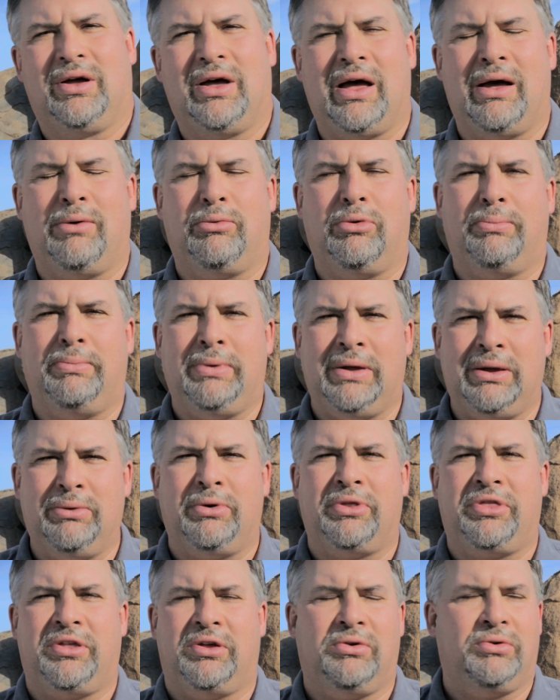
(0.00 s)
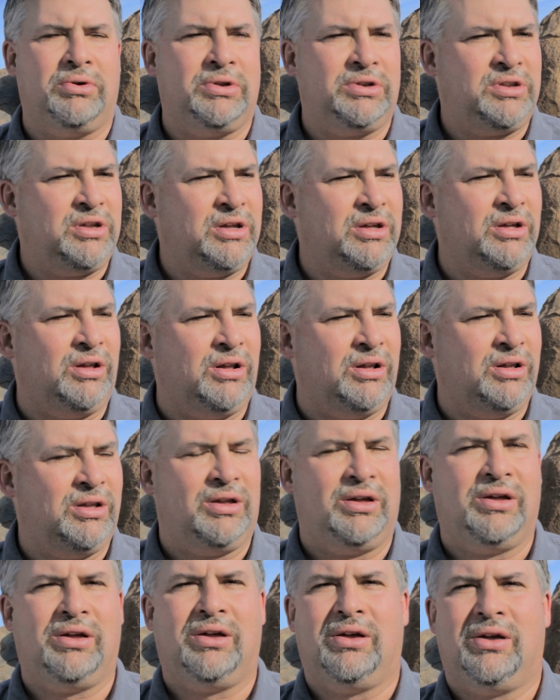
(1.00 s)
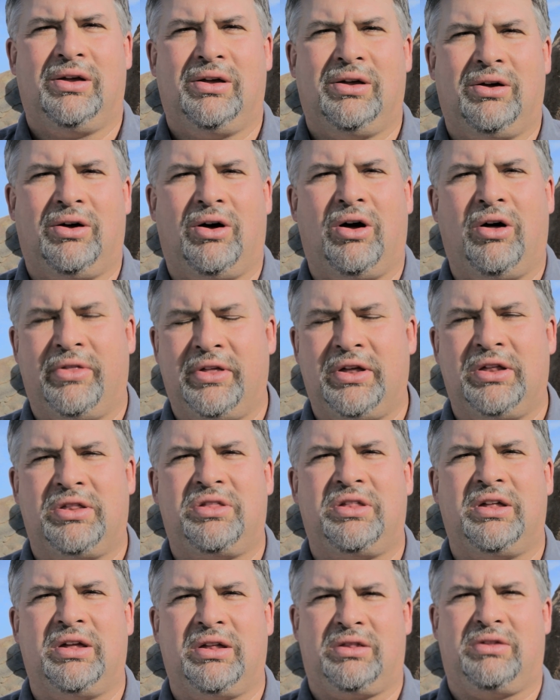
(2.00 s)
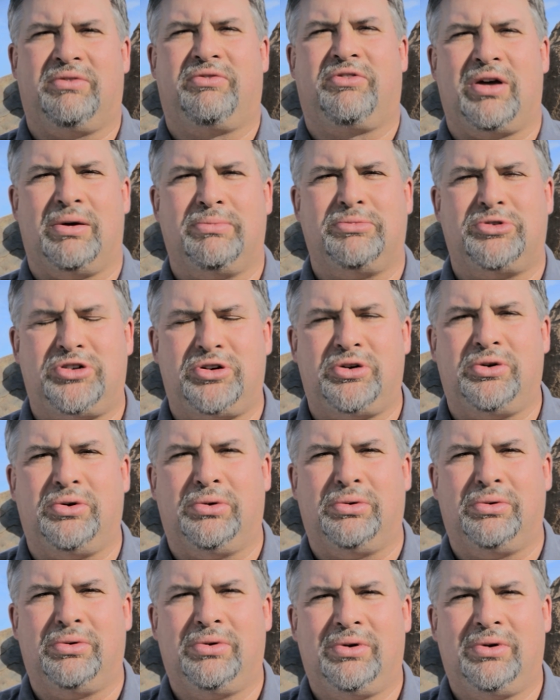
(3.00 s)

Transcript: I will be with you until all these things have come true."